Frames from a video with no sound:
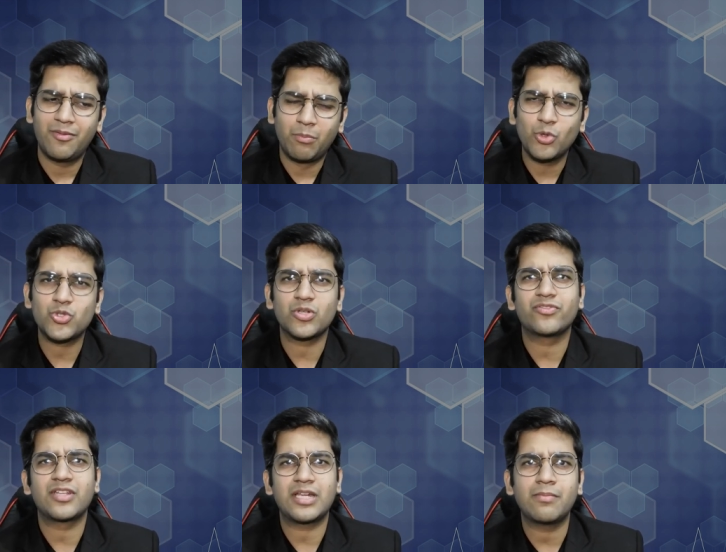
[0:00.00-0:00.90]
Most
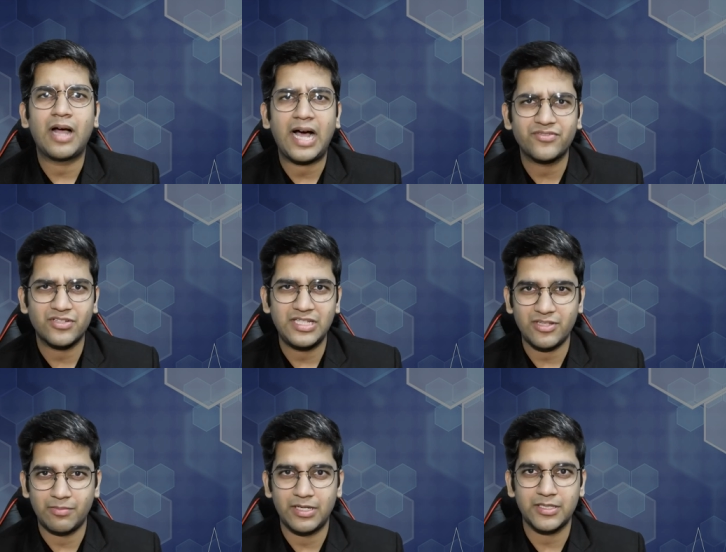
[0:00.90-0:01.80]
of the time, half sleeves
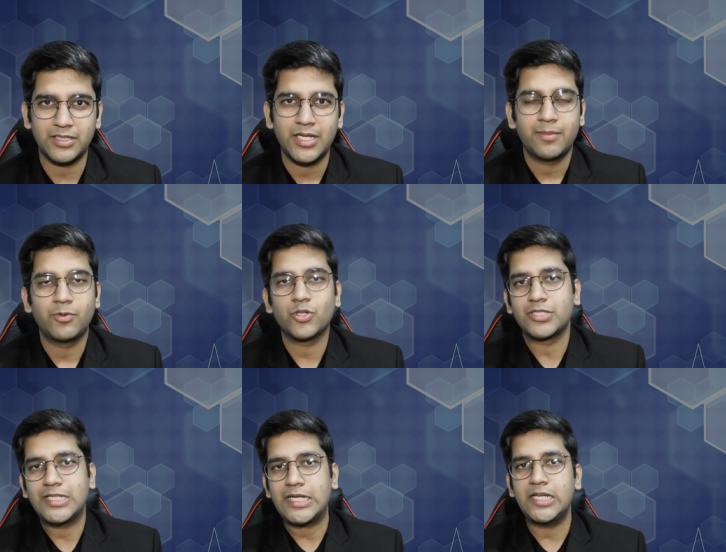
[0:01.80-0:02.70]
are better because
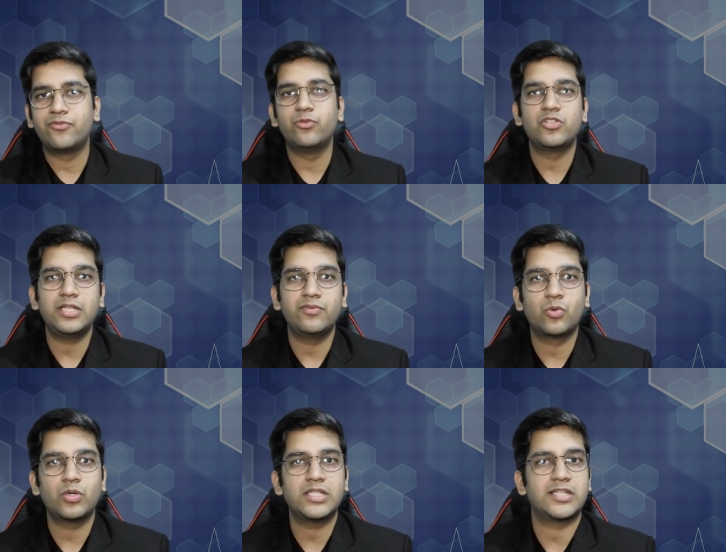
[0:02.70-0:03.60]
generally full sleeve
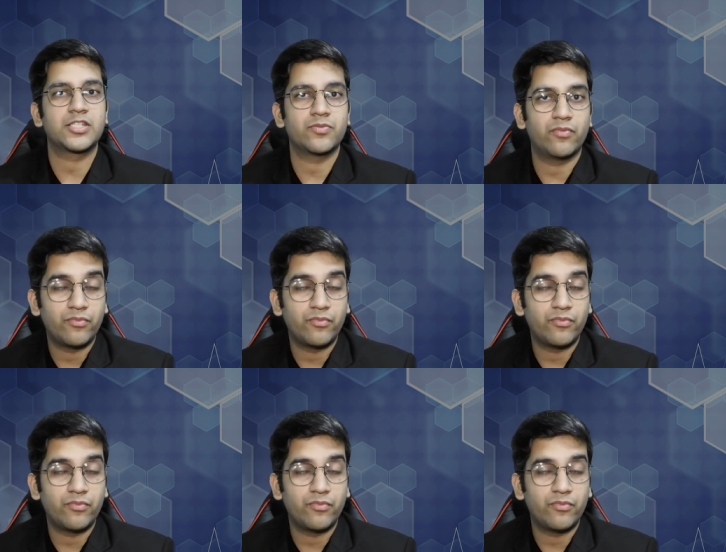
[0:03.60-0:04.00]
coat is res-